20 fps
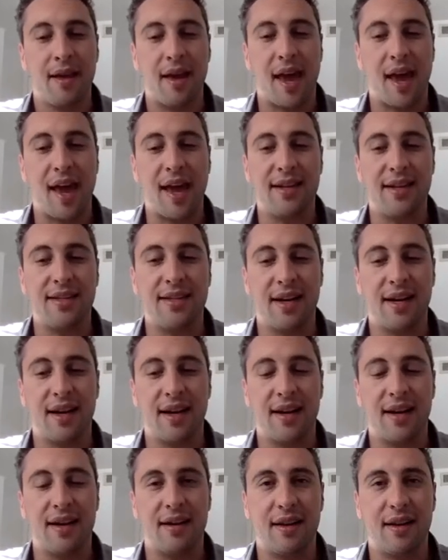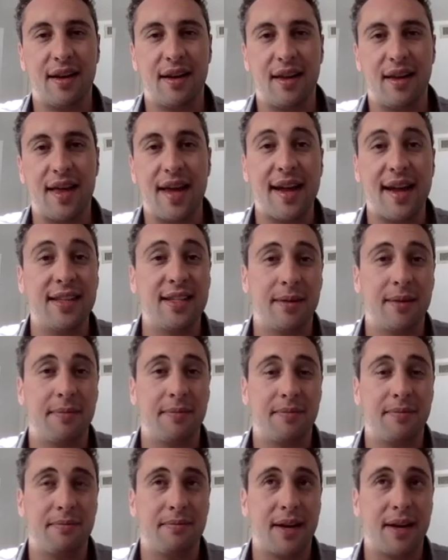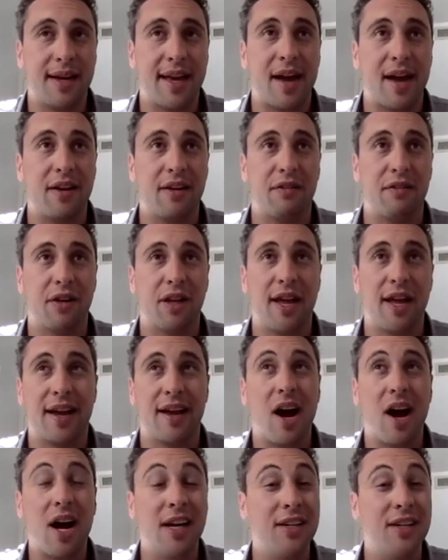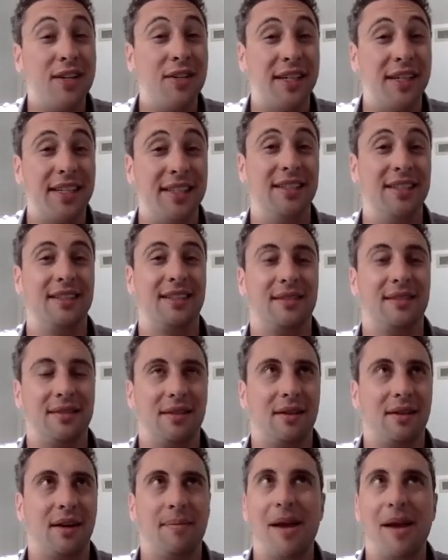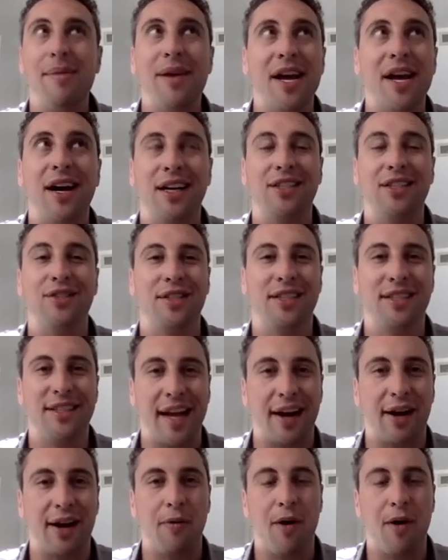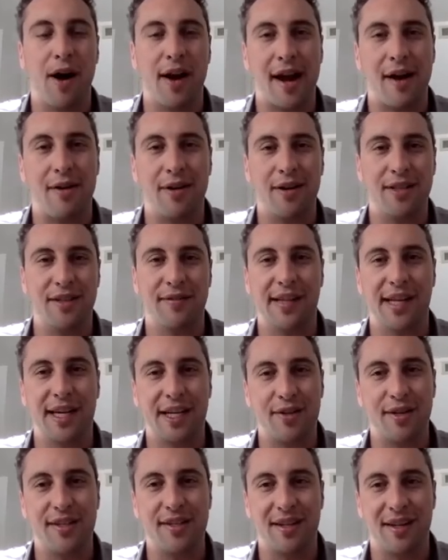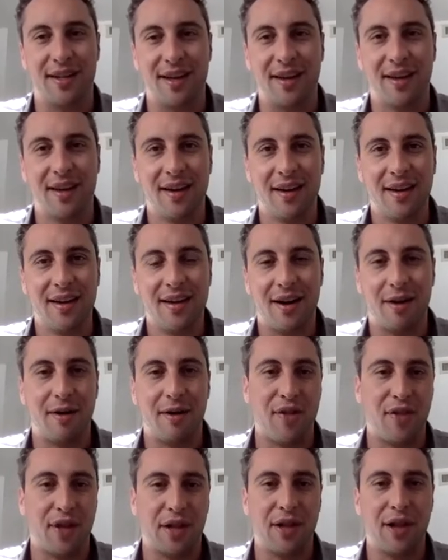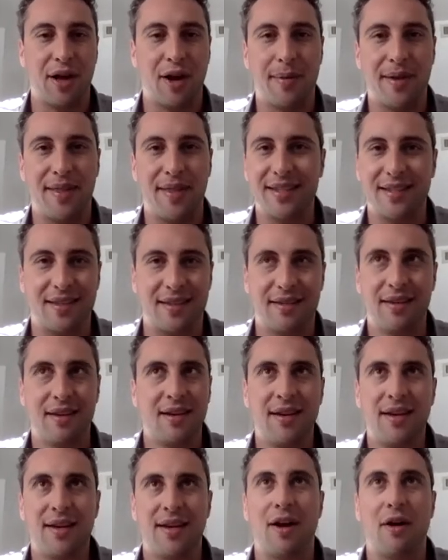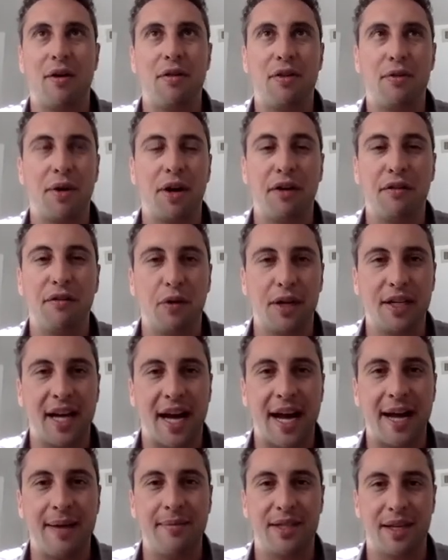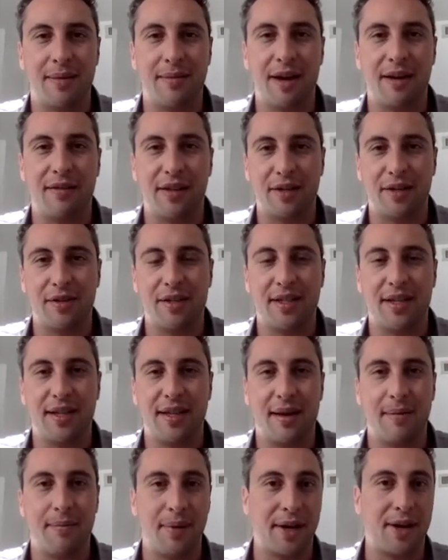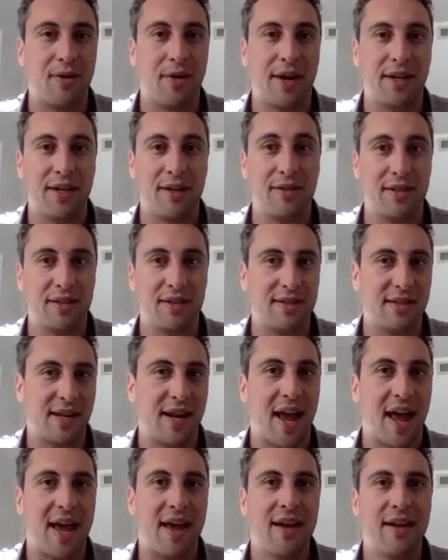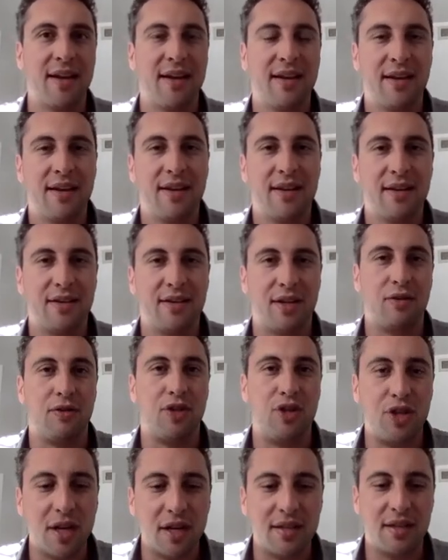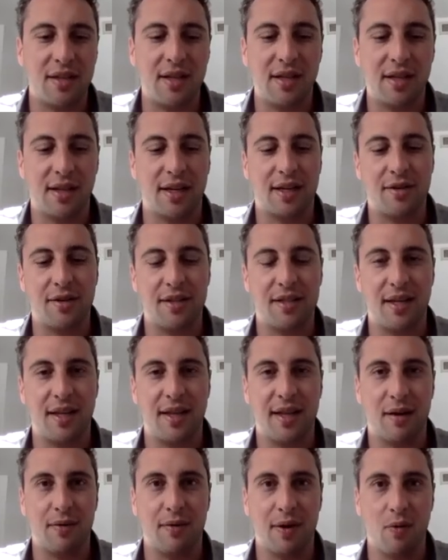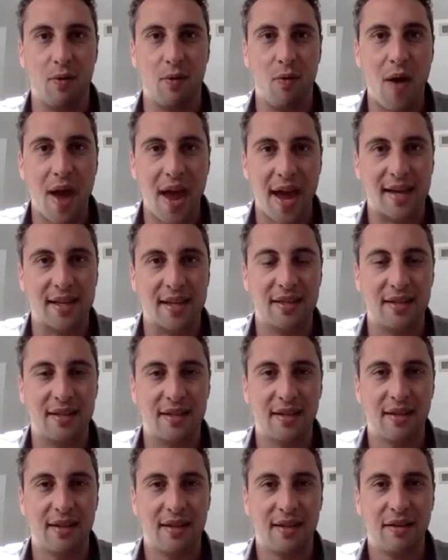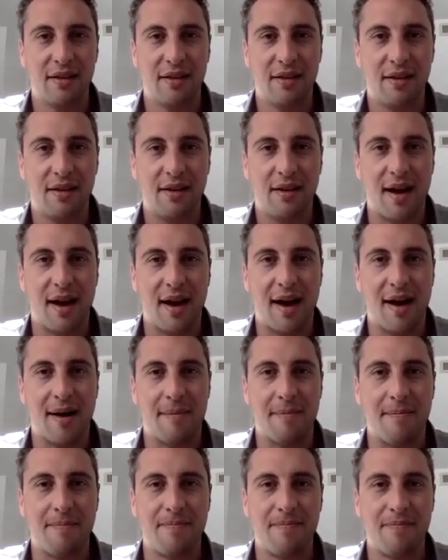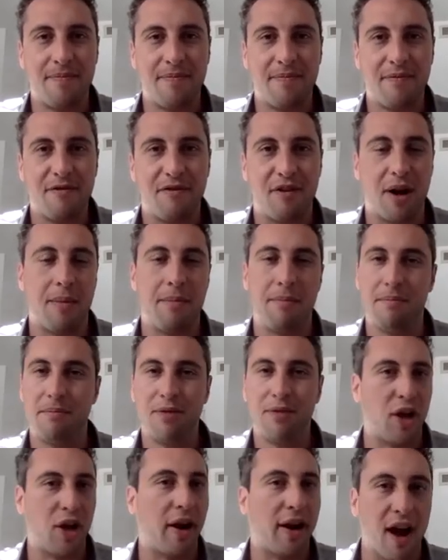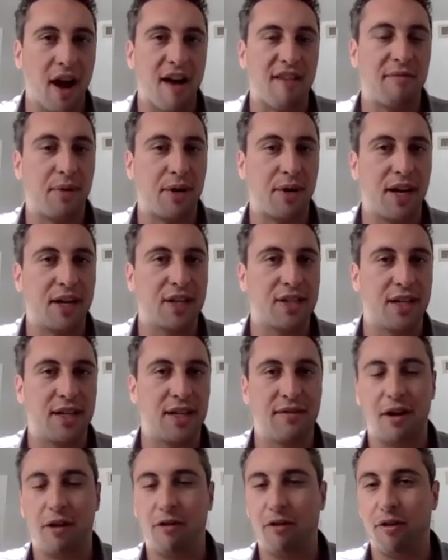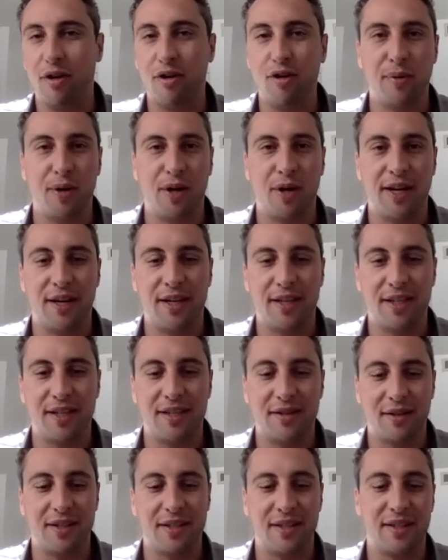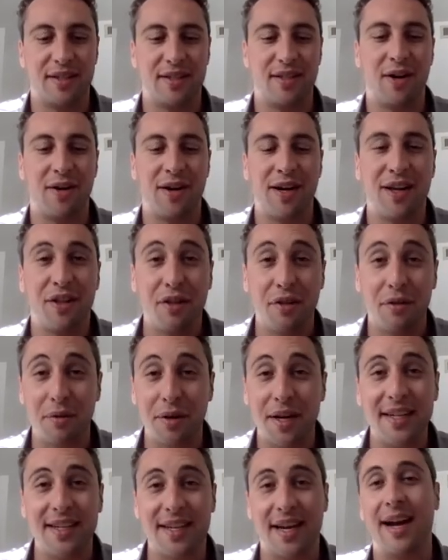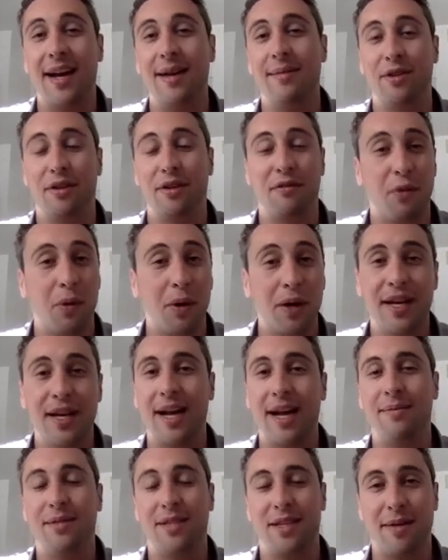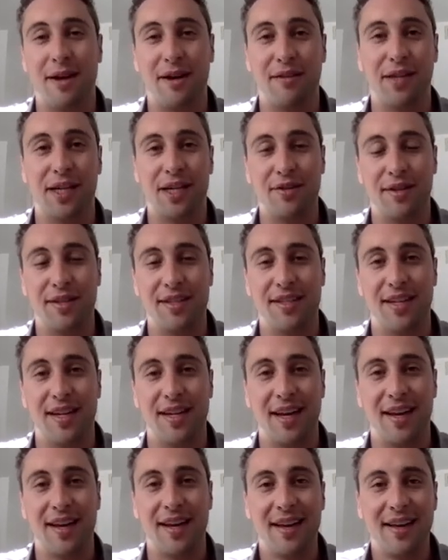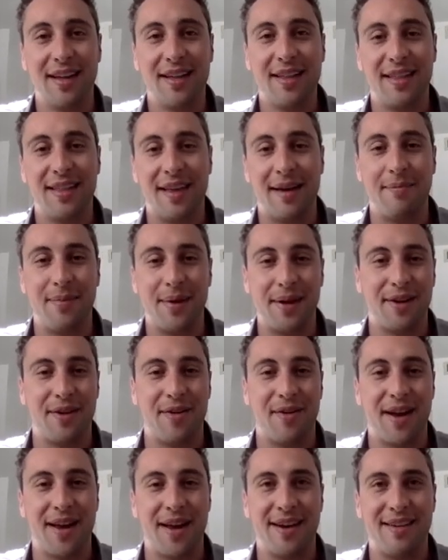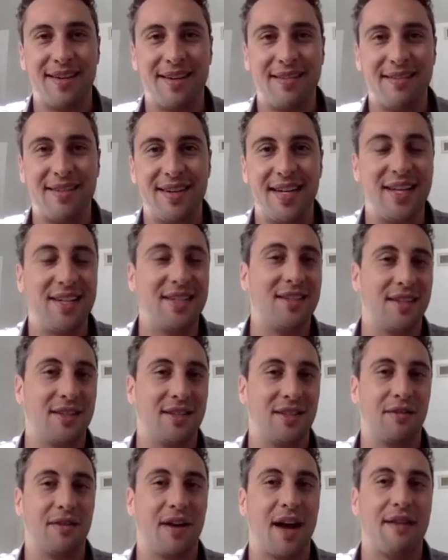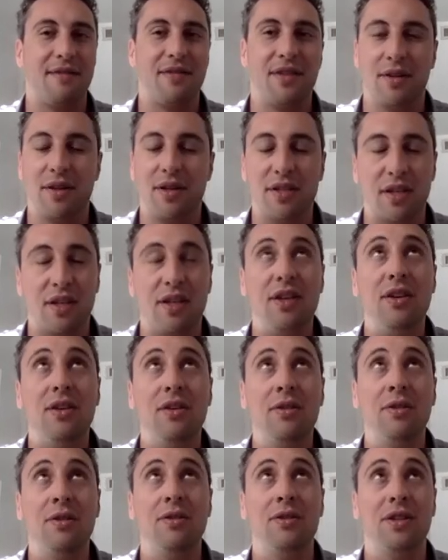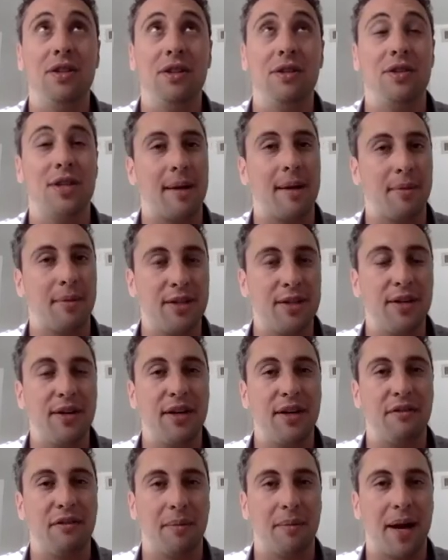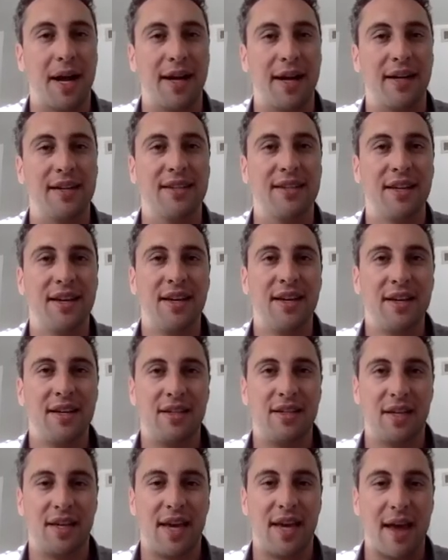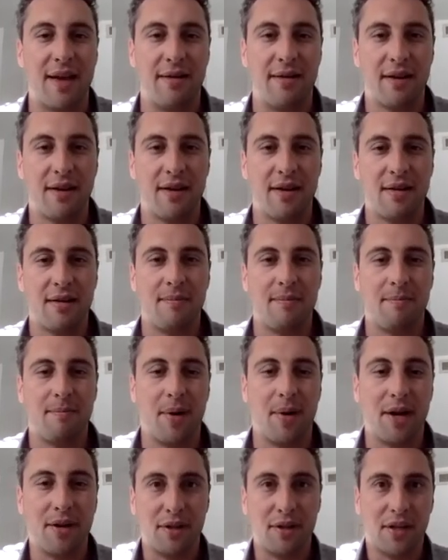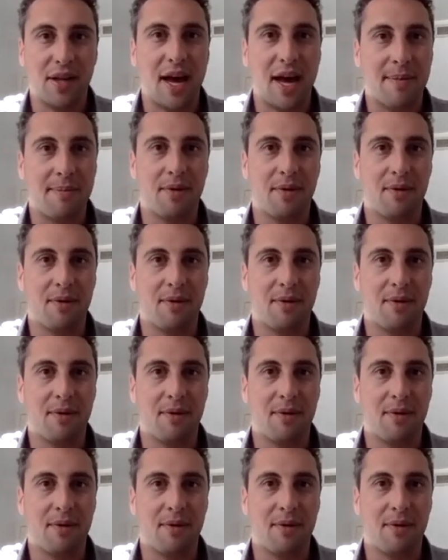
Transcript: And uh, that ends up accounting for like hundreds or maybe 100 terawatt hours of electricity around the globe. And that's, you know, three or four times the amount of electricity that Bitcoin uses today. So just the electricity that we waste um, from shutting off production of our renewable energy sources is already three times or four times the amount of electricity that Bitcoin needs to survive. So there's a huge, huge opportunity for miners to get bundled up